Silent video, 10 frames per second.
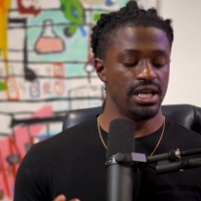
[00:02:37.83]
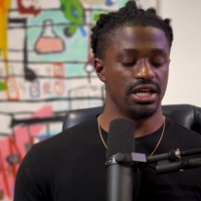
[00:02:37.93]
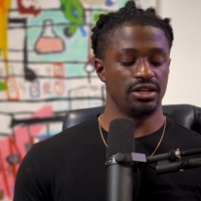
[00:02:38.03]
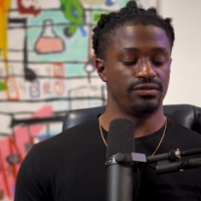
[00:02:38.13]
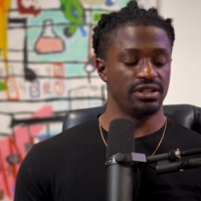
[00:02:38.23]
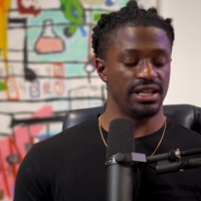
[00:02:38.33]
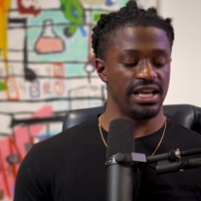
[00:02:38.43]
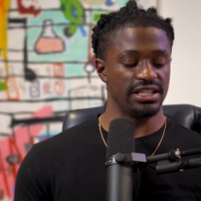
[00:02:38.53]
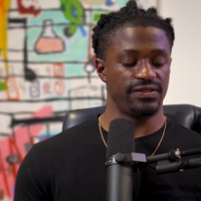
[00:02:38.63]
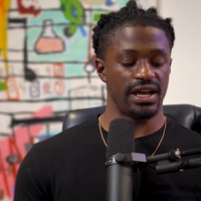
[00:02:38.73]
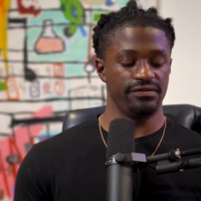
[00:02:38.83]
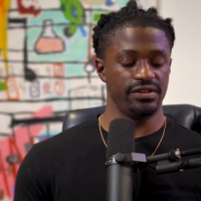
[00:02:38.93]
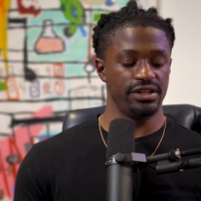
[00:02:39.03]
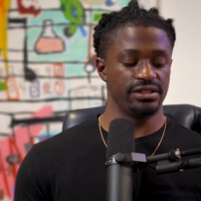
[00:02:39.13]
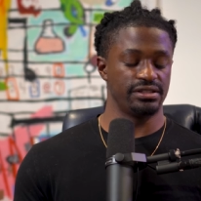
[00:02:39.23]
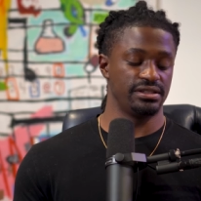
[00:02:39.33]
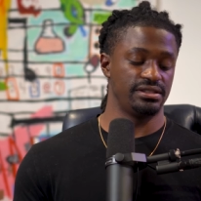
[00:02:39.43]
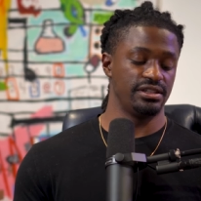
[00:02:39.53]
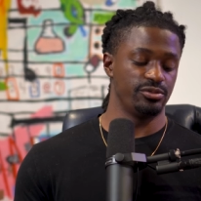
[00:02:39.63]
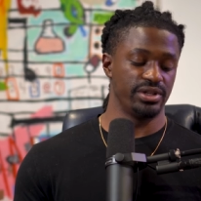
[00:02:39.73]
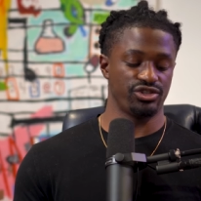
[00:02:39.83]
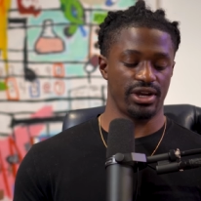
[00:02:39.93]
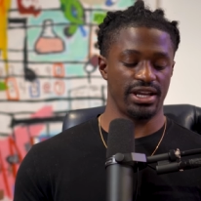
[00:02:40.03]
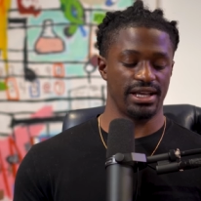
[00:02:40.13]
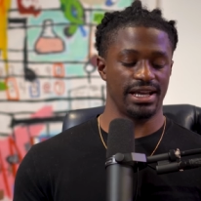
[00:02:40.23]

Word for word: And over the last five years, it's still been trading